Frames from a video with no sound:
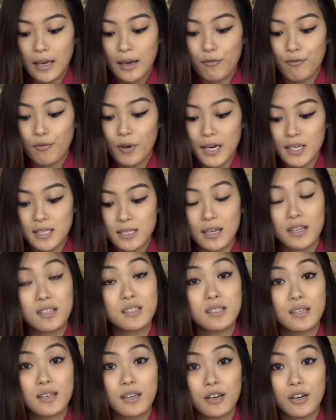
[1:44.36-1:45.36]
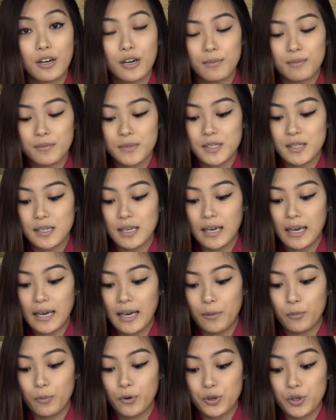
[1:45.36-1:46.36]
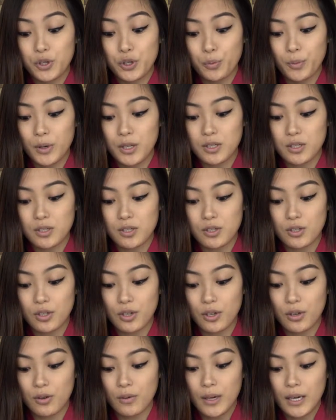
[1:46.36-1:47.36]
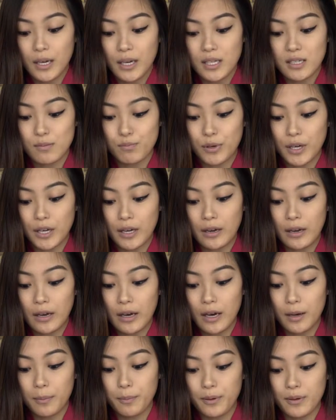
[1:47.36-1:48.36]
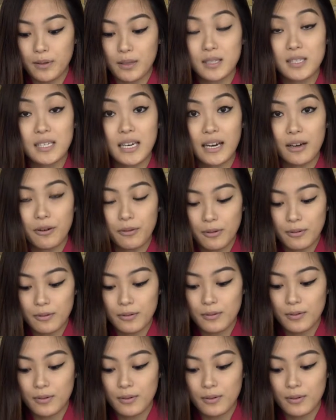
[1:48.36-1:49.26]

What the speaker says: right under the gums, and what you want to do is bring it up and down